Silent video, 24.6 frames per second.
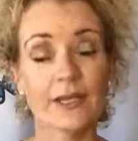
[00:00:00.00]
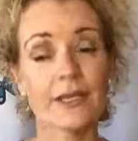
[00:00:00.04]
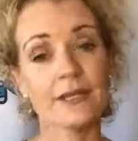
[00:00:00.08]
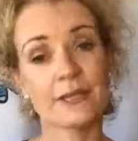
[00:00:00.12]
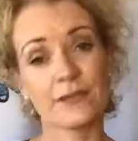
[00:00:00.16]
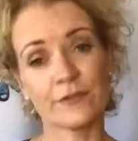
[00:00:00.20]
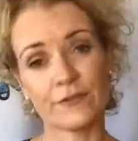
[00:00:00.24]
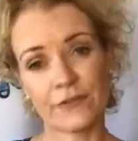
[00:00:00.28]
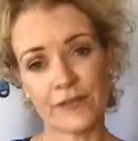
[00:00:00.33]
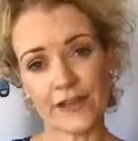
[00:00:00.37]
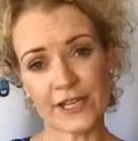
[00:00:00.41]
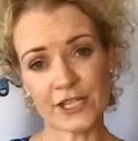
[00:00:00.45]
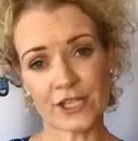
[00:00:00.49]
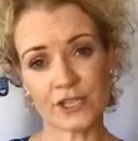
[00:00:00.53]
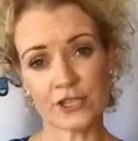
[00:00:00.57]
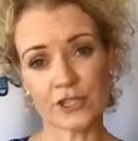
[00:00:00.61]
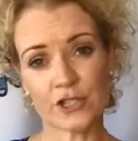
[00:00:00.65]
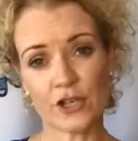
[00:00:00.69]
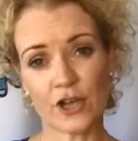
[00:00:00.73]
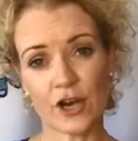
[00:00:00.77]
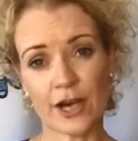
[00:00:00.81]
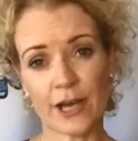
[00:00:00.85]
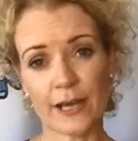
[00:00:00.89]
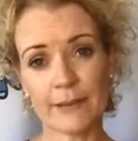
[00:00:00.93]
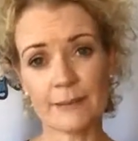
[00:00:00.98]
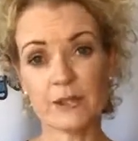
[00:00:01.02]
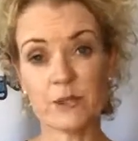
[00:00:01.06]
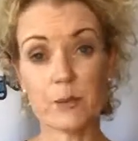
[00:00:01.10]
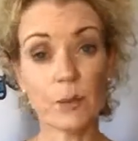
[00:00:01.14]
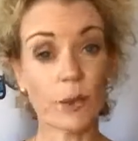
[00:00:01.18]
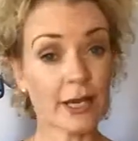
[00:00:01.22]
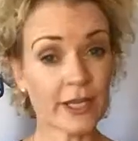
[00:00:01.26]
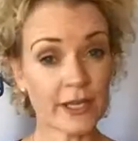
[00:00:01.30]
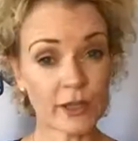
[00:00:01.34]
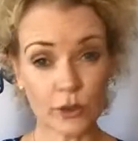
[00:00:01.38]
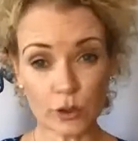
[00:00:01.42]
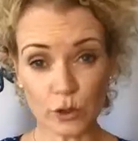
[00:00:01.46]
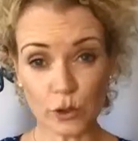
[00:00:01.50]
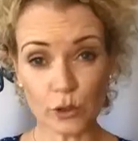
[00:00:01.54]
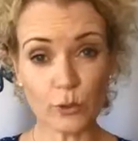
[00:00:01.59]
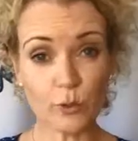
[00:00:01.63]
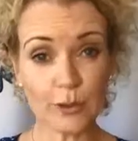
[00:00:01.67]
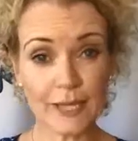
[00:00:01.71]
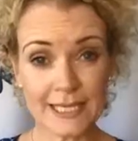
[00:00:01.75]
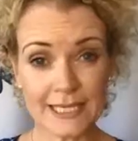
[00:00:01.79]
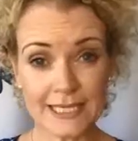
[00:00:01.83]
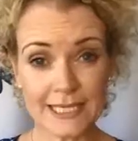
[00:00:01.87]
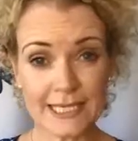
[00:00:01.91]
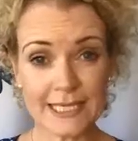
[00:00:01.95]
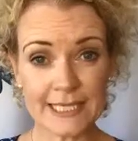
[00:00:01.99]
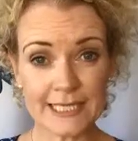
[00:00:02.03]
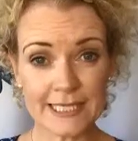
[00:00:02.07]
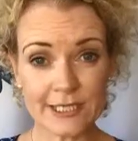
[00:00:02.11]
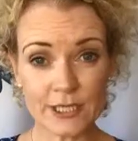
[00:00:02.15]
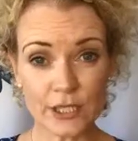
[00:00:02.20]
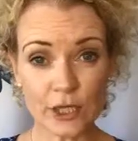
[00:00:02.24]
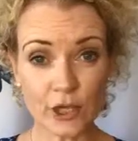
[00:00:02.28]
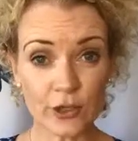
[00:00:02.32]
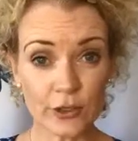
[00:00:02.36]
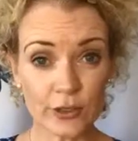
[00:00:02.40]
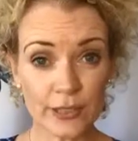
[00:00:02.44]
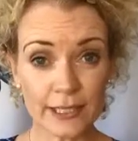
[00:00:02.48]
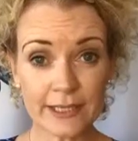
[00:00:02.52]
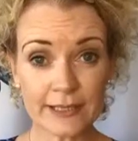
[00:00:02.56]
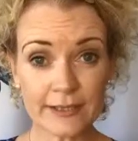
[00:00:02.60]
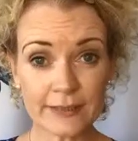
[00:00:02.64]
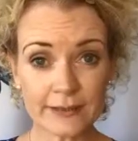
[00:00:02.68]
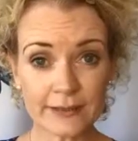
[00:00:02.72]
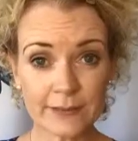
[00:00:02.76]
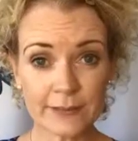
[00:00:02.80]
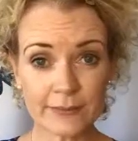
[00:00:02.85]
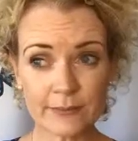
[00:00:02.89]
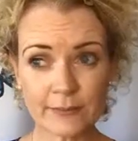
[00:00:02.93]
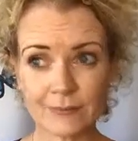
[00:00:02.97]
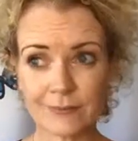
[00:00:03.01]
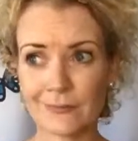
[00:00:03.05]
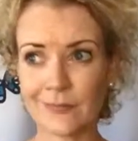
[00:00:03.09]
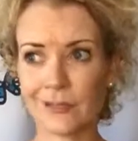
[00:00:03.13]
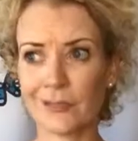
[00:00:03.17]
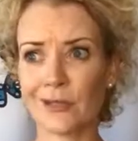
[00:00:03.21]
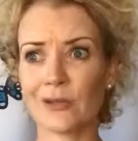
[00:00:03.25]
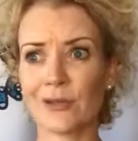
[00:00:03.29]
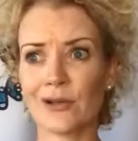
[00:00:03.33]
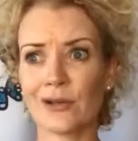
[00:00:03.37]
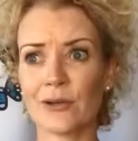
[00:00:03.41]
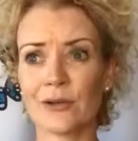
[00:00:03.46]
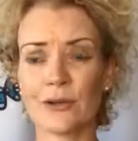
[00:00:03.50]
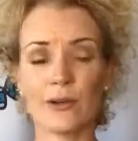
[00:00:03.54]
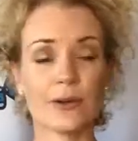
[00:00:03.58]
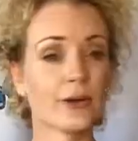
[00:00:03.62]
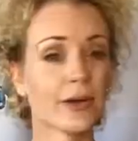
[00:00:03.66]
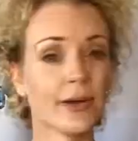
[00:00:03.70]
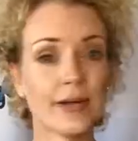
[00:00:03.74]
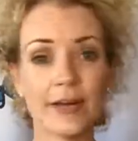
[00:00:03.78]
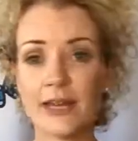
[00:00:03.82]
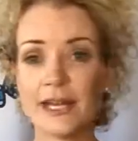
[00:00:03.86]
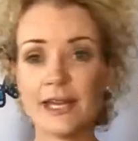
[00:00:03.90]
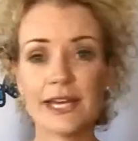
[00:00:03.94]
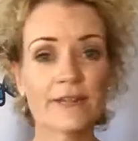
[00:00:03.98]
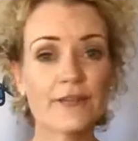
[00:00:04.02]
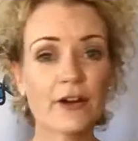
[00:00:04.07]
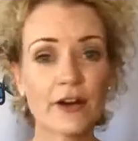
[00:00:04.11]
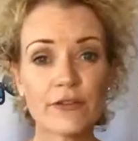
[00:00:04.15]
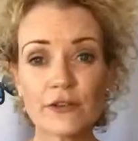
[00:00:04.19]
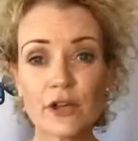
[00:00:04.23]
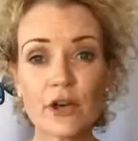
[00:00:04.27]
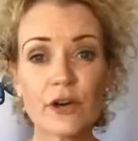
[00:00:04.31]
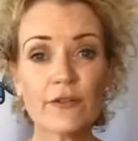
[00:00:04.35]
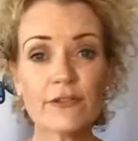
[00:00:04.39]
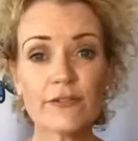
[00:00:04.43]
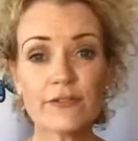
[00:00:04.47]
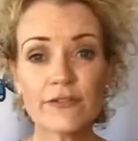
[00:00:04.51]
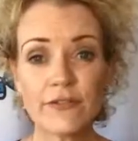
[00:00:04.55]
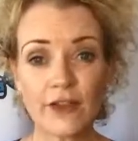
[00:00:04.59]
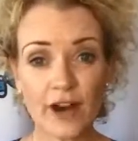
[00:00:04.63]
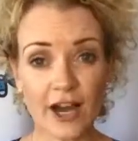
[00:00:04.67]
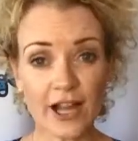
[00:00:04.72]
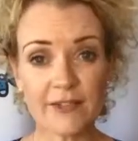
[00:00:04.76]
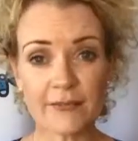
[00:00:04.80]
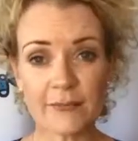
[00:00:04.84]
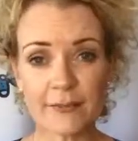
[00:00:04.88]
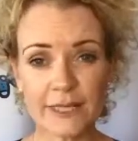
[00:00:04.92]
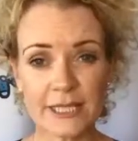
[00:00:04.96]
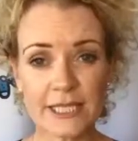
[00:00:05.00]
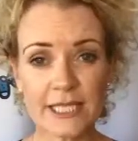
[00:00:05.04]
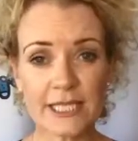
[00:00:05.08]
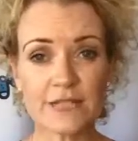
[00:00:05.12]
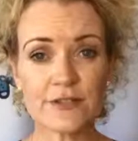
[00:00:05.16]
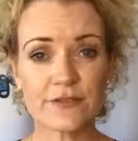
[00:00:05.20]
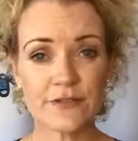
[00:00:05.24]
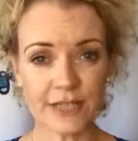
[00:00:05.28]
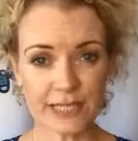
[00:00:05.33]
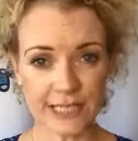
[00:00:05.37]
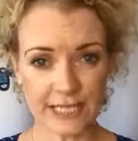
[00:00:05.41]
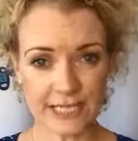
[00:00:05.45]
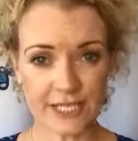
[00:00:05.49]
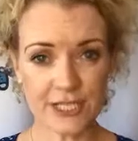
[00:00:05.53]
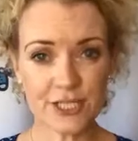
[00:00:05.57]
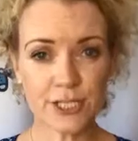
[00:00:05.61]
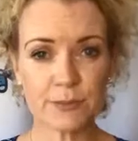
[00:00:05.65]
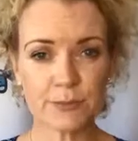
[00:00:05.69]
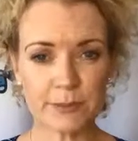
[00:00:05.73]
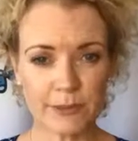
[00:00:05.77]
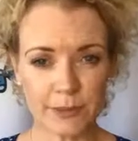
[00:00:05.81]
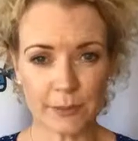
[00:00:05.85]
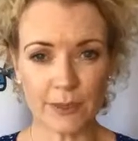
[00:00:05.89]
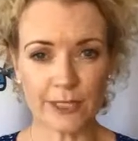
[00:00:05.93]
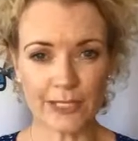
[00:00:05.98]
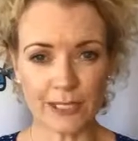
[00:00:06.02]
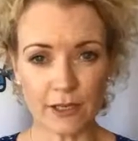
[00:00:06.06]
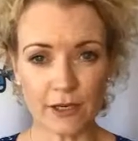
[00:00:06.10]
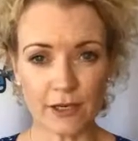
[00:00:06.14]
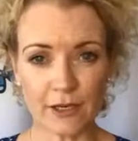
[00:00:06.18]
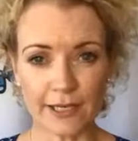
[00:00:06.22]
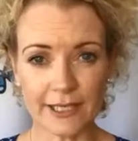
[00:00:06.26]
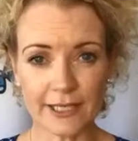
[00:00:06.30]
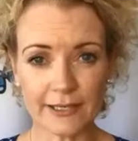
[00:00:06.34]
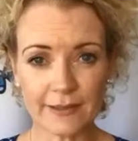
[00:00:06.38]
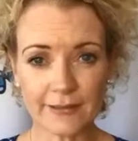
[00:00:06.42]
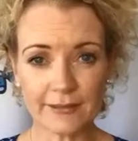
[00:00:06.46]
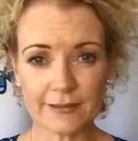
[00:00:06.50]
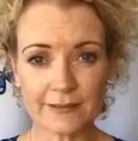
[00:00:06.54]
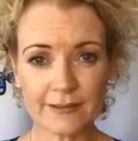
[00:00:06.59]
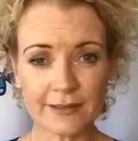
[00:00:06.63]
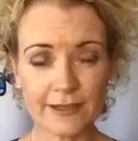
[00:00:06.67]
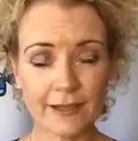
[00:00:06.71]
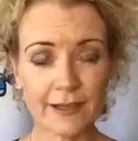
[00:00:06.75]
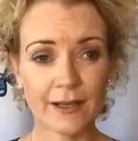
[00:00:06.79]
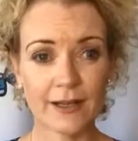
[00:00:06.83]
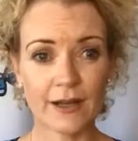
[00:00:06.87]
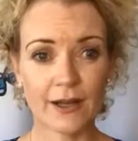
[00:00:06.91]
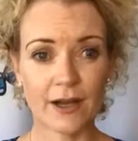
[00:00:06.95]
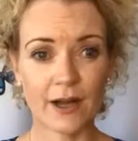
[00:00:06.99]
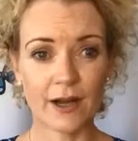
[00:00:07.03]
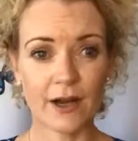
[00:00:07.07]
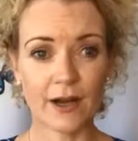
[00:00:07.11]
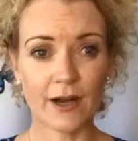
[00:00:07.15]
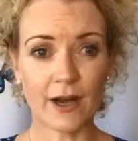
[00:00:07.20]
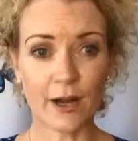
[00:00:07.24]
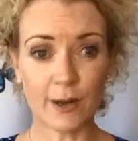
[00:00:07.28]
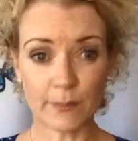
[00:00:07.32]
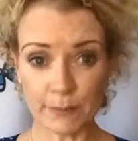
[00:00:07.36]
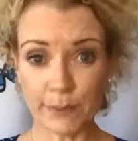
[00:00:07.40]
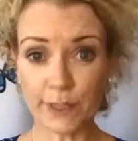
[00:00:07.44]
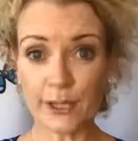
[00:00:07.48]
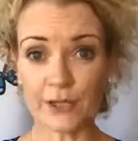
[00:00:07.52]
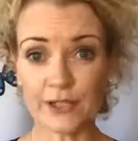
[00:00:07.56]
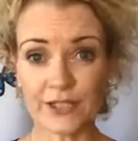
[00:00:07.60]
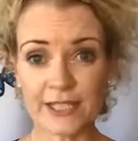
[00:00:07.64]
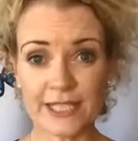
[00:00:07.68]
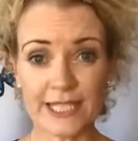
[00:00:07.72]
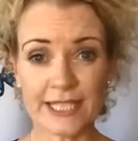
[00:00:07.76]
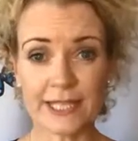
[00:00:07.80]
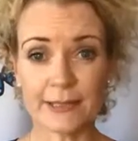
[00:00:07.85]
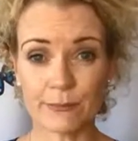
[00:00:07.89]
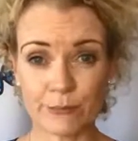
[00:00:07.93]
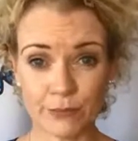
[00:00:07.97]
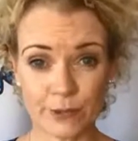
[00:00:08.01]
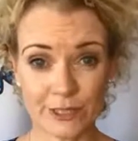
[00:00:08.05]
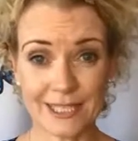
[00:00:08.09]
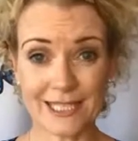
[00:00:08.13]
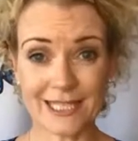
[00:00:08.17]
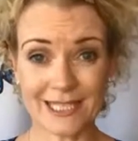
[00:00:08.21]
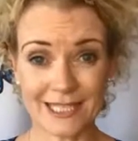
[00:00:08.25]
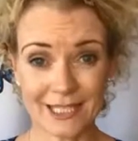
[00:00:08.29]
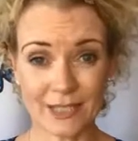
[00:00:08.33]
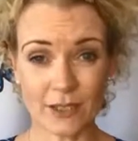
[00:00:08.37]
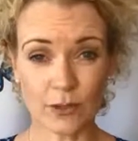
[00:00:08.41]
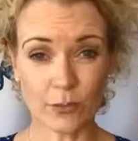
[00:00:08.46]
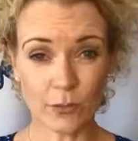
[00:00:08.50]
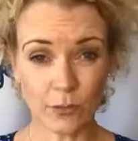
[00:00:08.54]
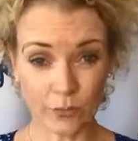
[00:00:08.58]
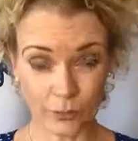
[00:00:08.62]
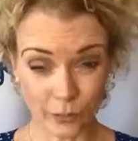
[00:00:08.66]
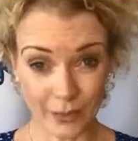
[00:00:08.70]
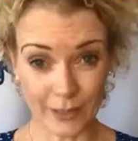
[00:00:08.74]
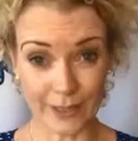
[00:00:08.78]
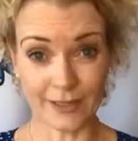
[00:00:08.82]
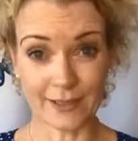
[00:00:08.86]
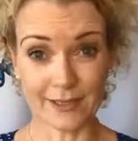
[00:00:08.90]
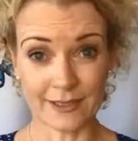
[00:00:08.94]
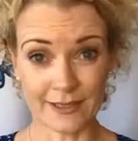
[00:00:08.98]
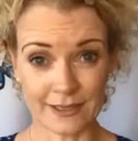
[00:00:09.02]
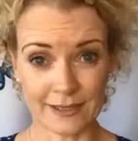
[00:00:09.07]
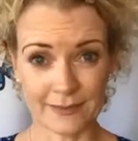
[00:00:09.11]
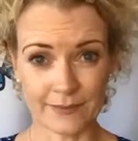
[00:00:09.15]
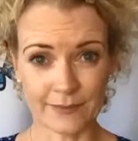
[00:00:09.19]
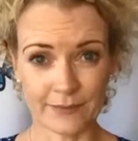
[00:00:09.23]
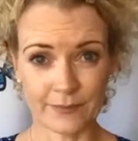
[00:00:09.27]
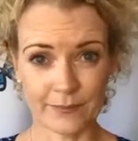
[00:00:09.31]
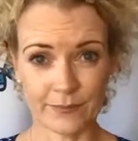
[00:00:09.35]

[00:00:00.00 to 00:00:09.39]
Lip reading: Confession time, do I always eat slowly? If I've got 5 minutes for lunch between clients, I'm going to eat pretty darn quickly.